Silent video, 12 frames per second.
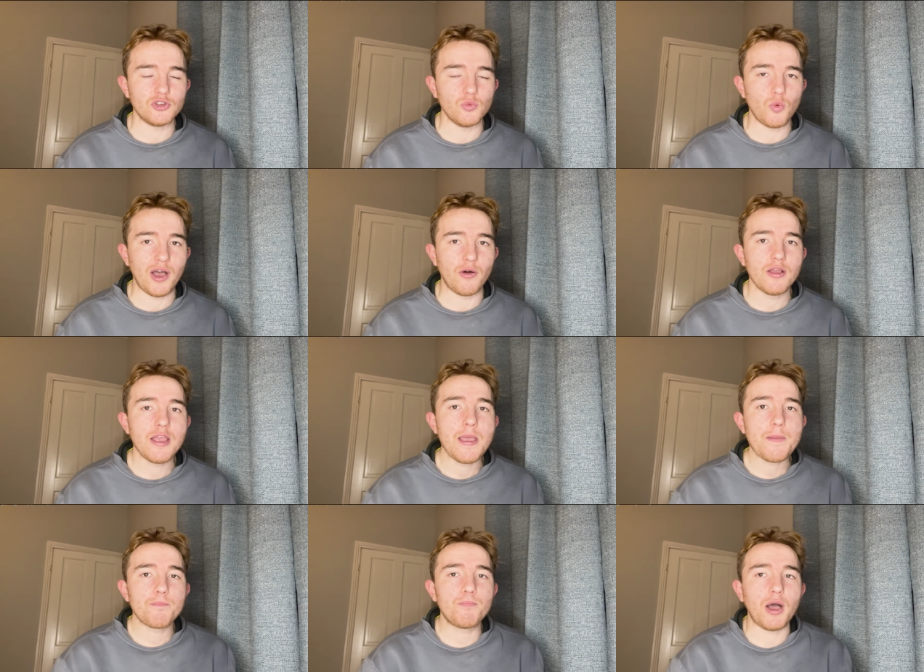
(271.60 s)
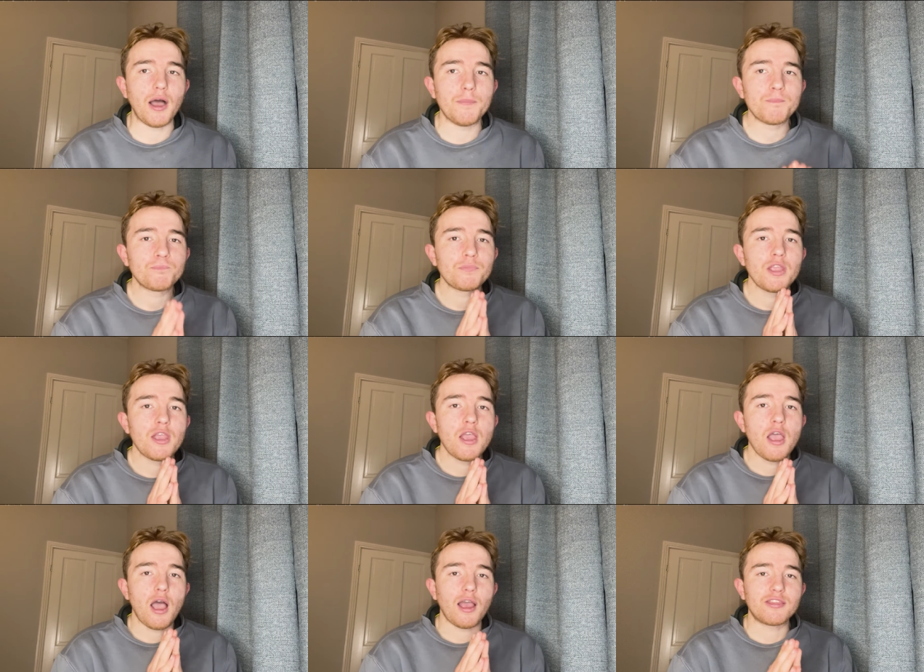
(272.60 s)
do well, but
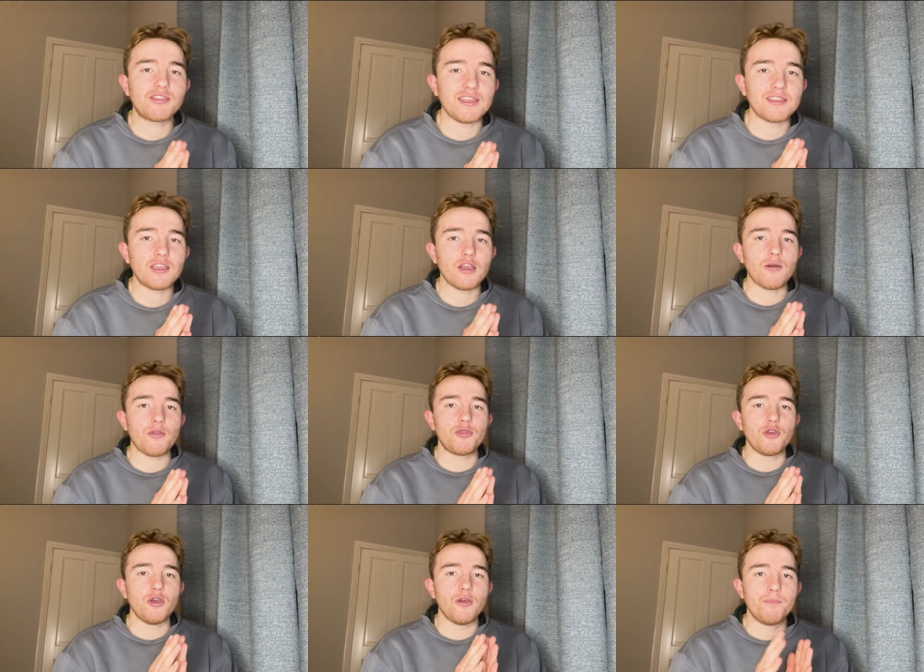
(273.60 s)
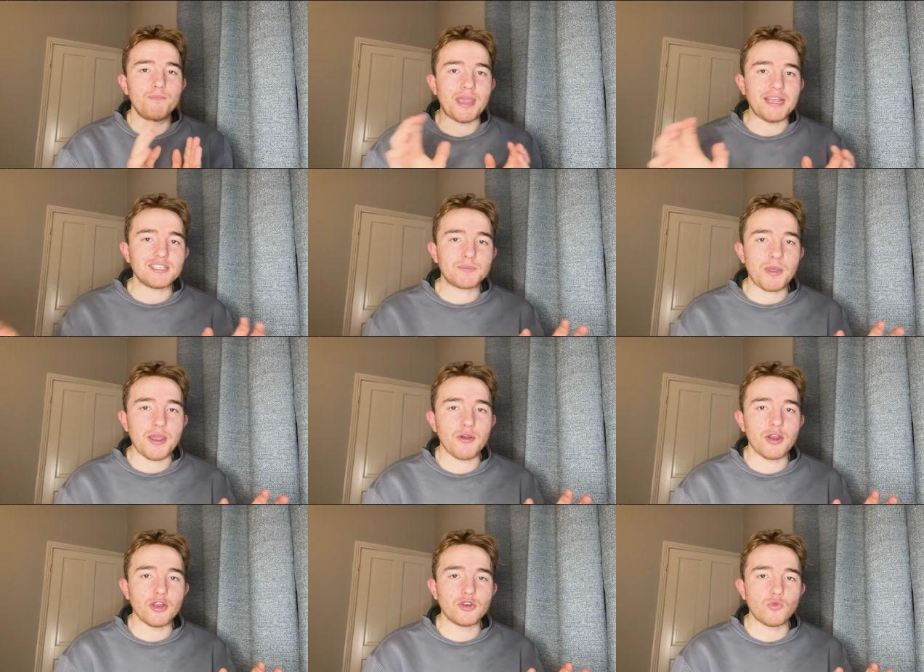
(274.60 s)
I think the base
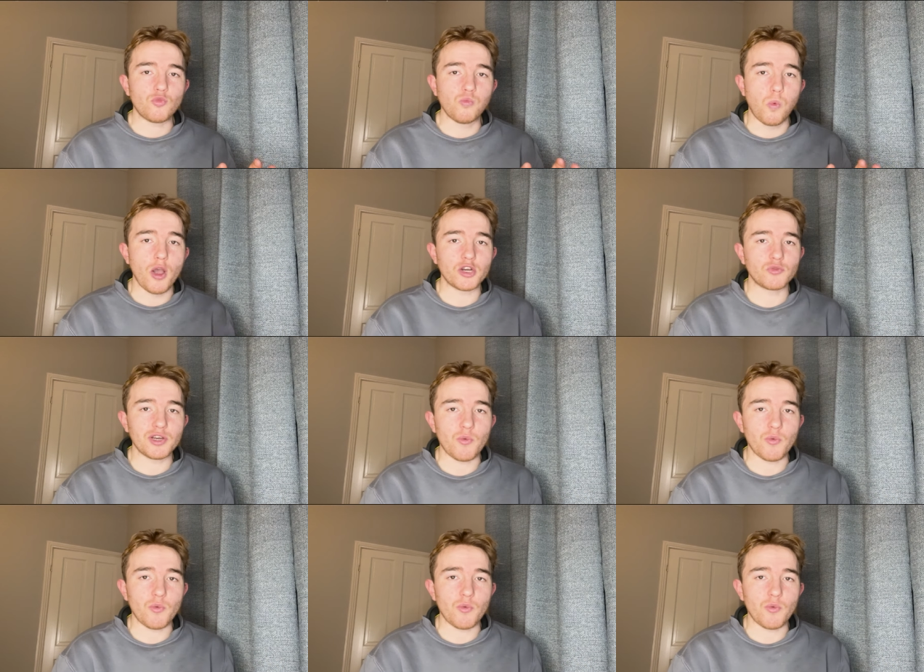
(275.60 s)
period worked really